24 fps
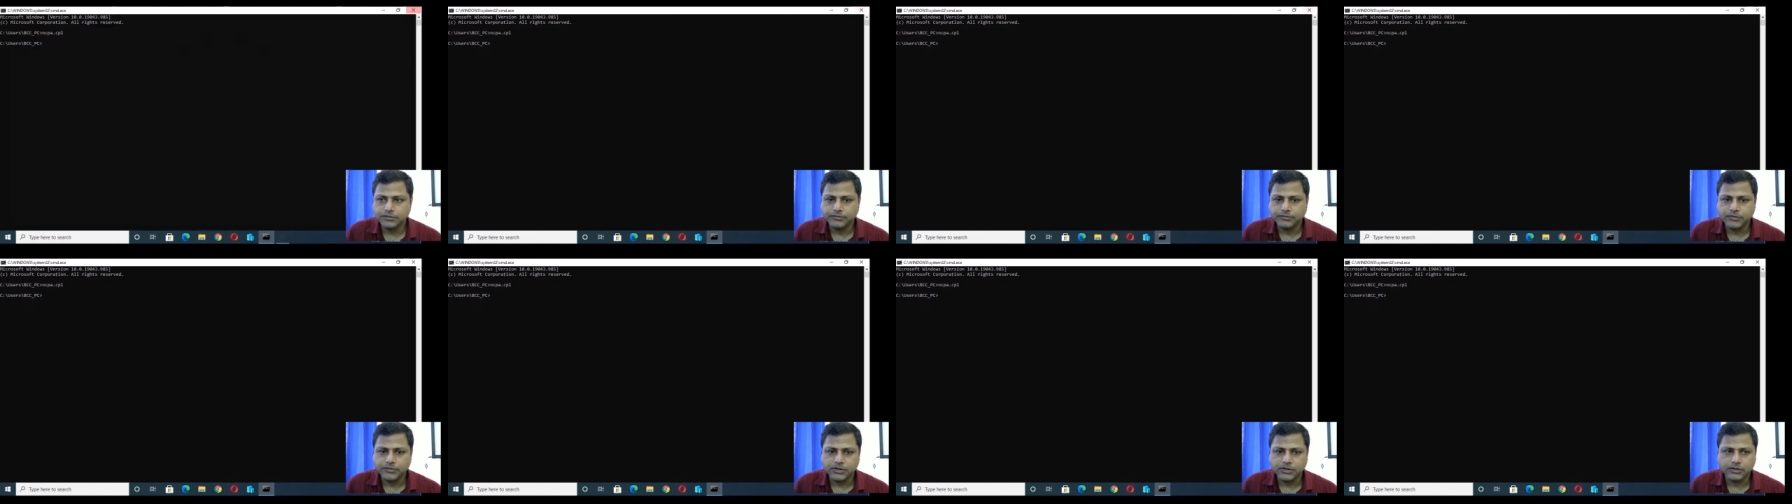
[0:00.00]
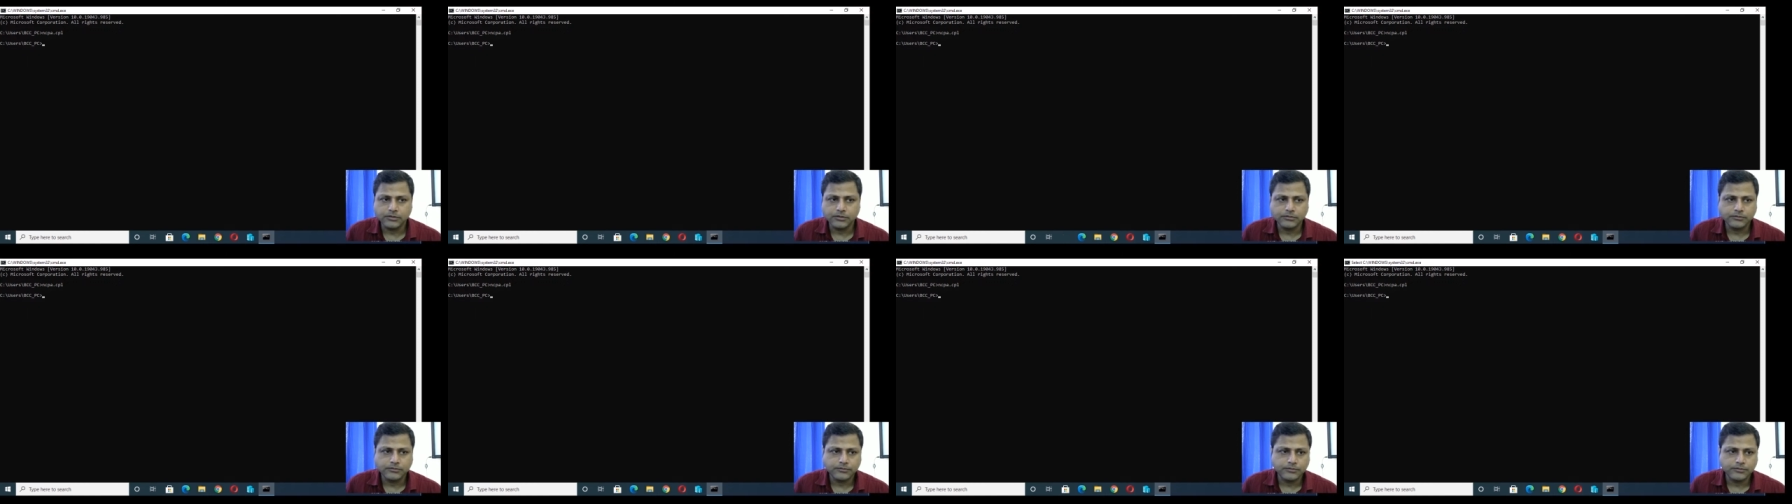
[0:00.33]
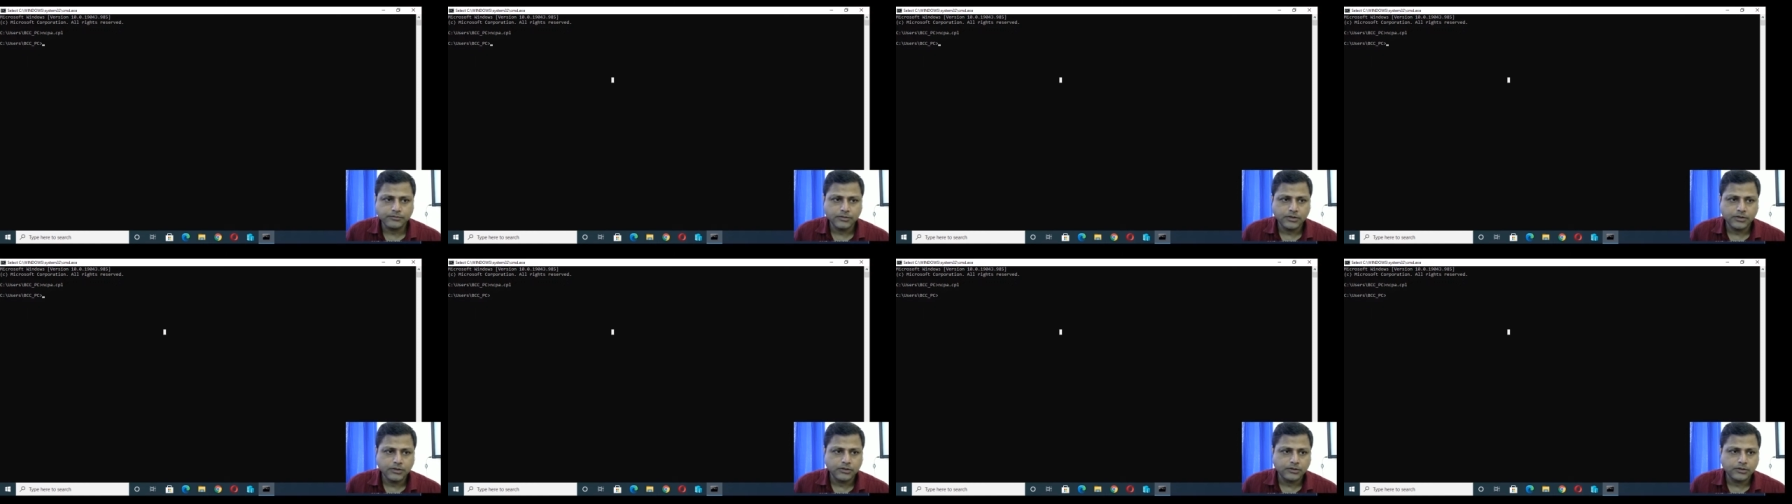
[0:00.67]
now.
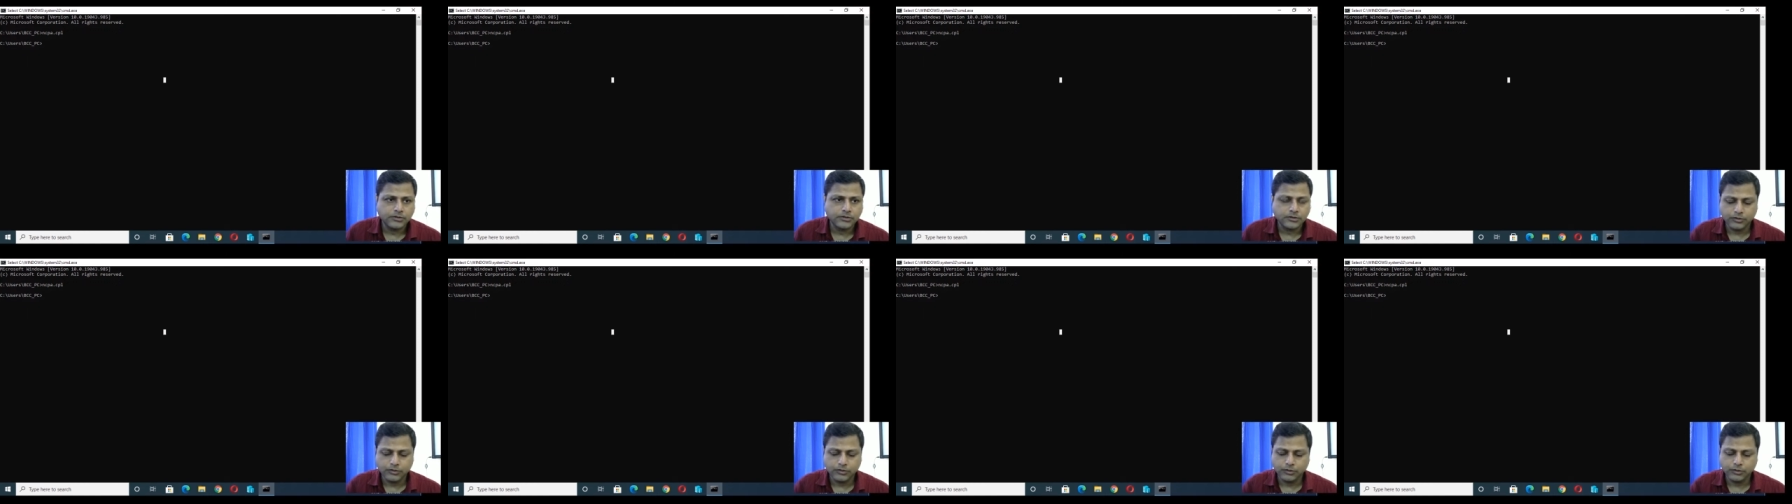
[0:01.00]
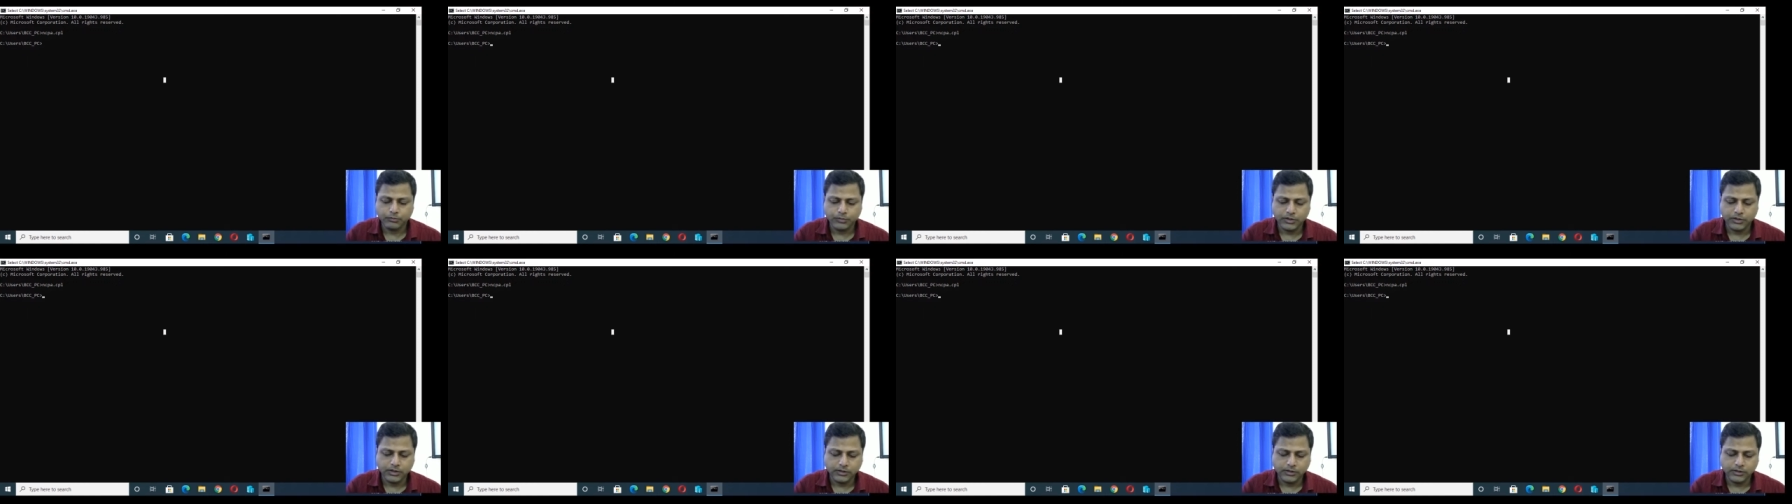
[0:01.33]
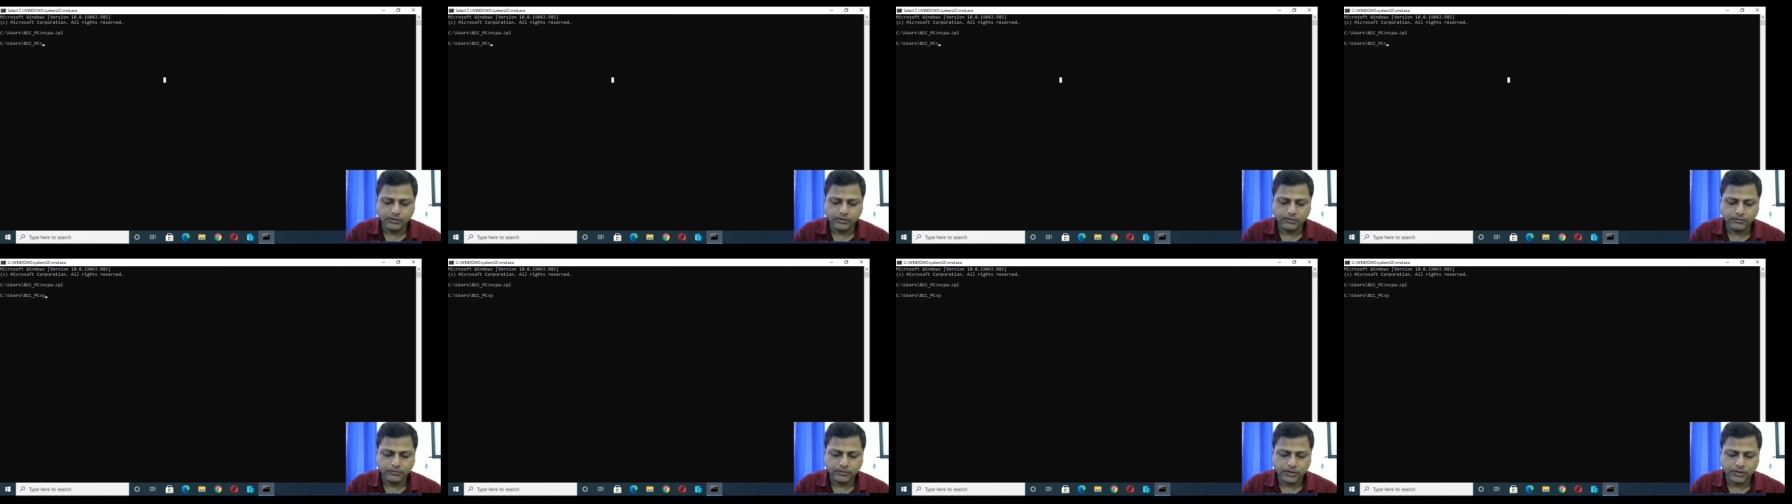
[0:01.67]
So we'll
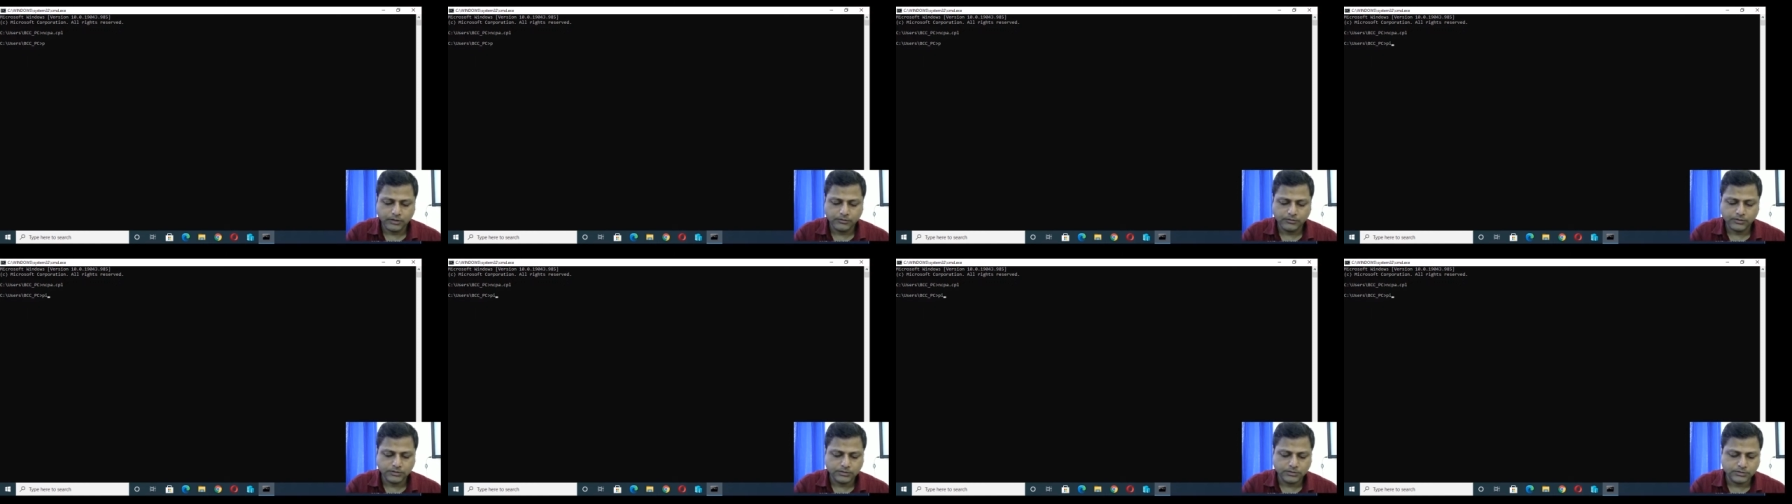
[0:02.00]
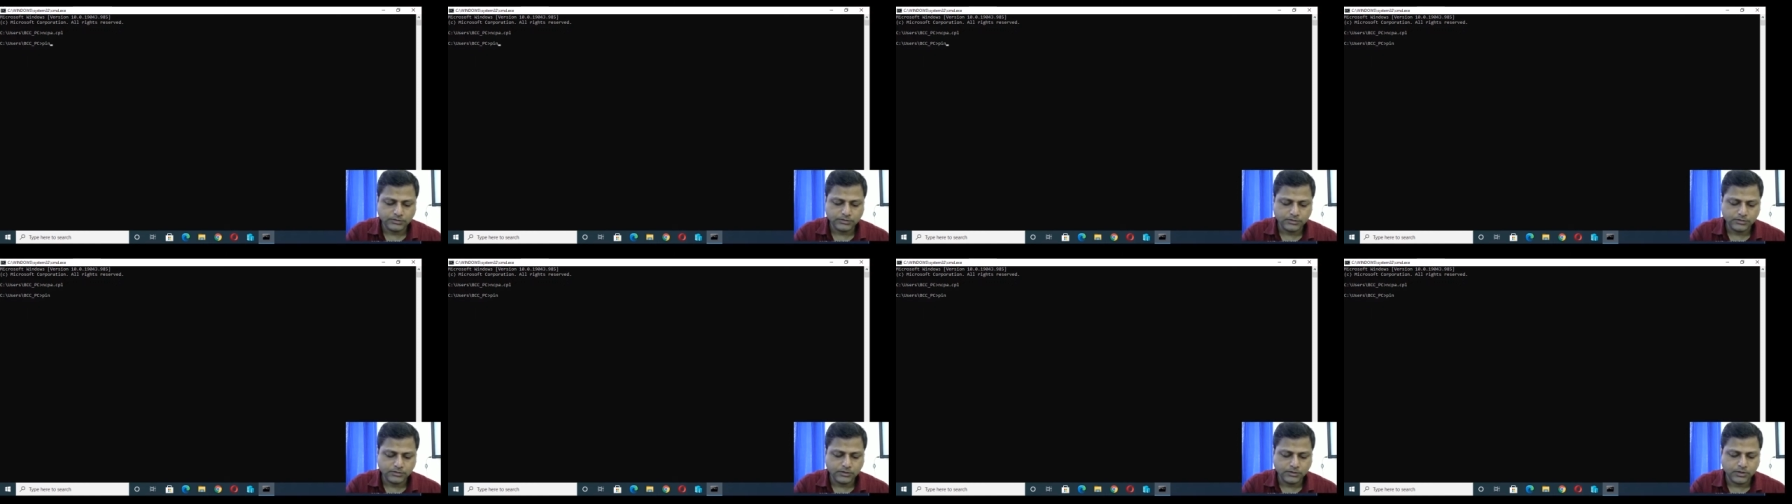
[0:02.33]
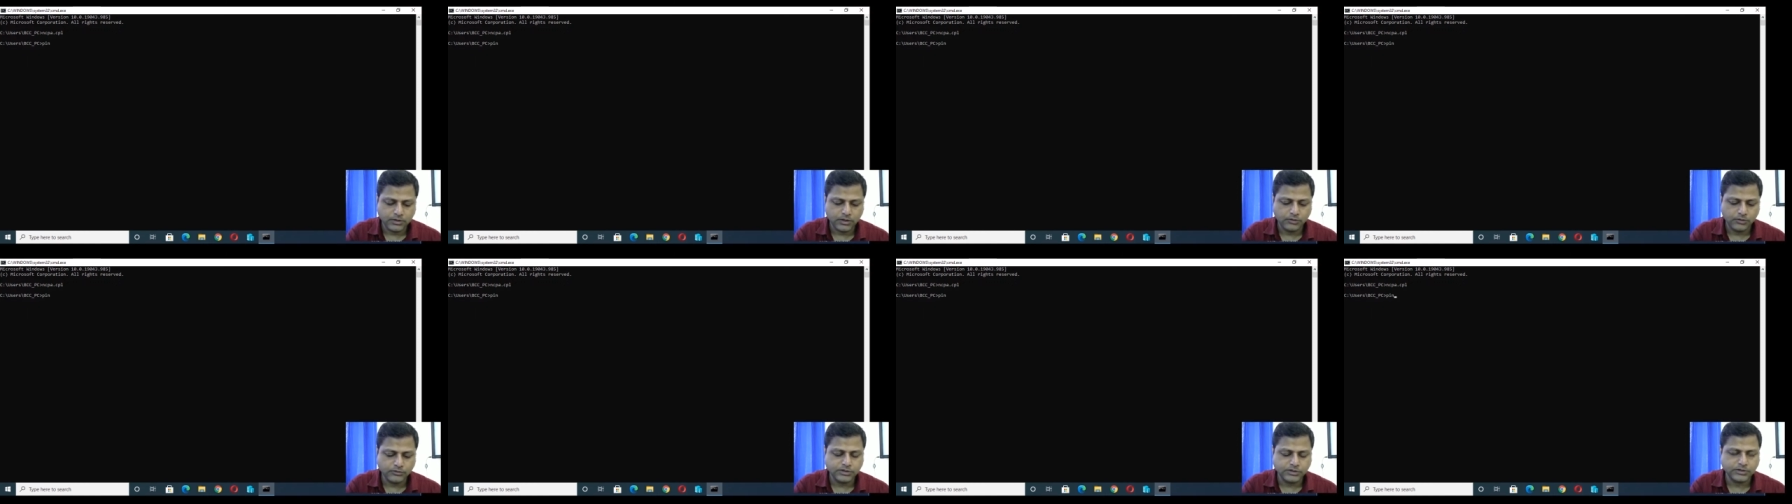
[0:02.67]
ping our
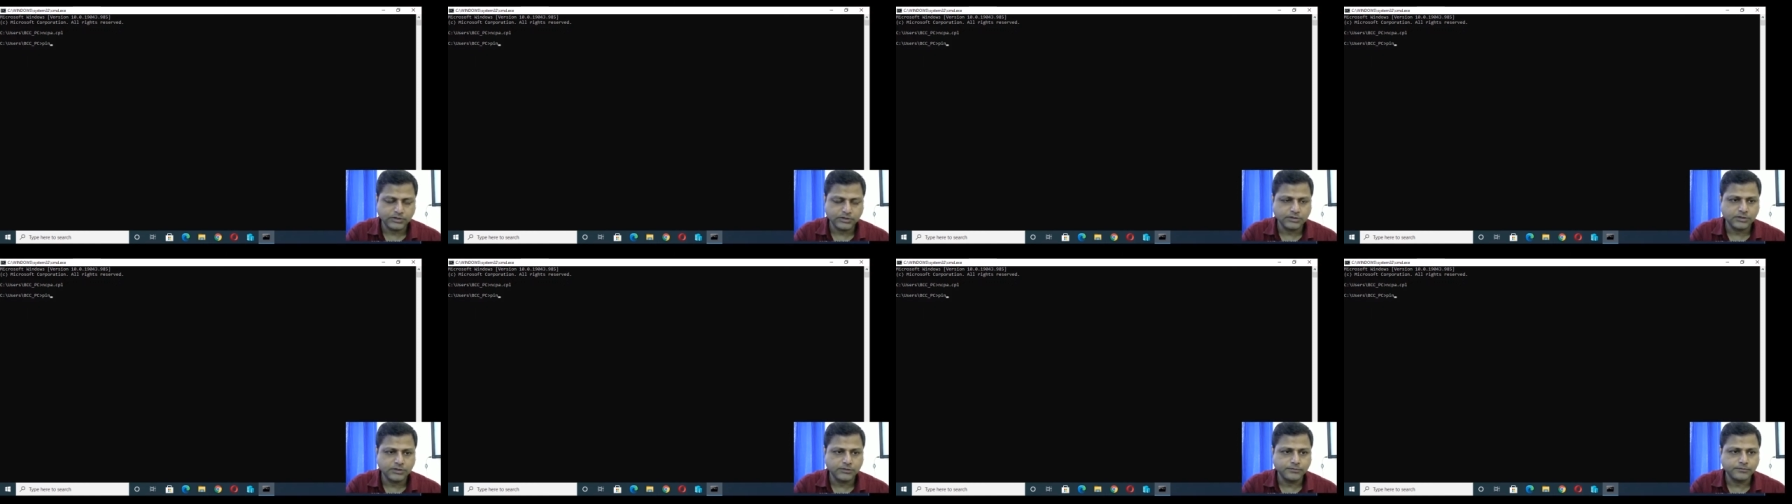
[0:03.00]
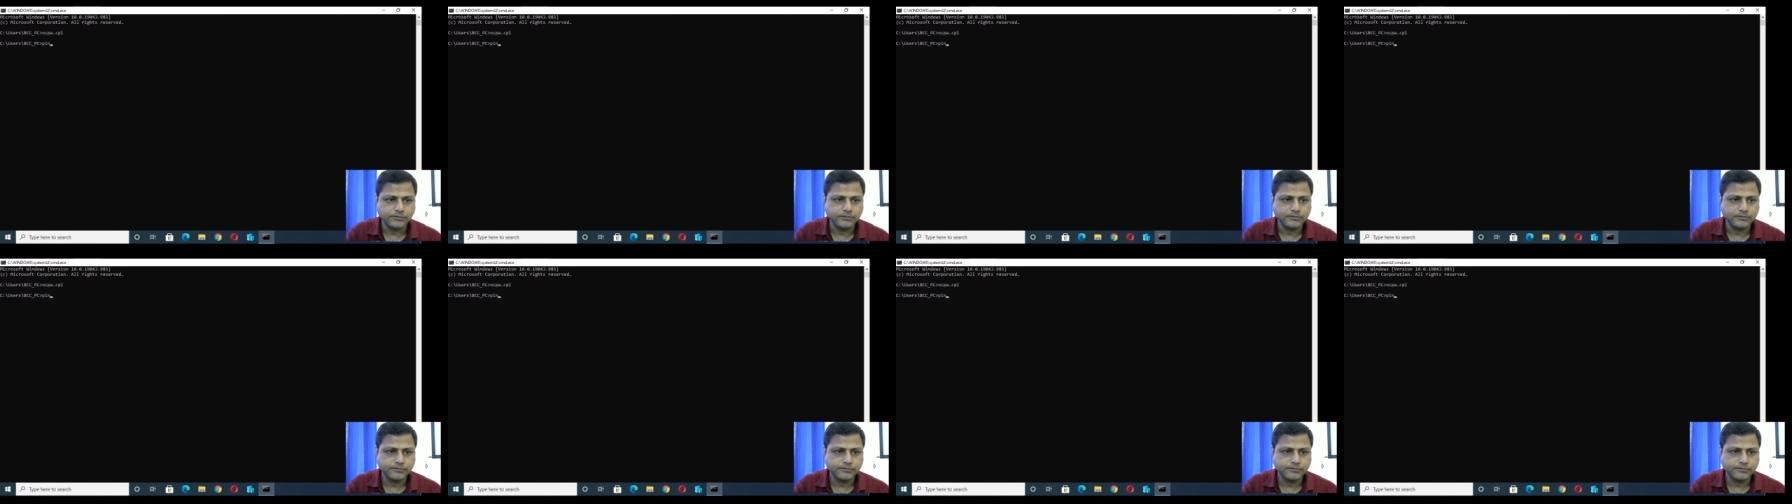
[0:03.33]
cloud system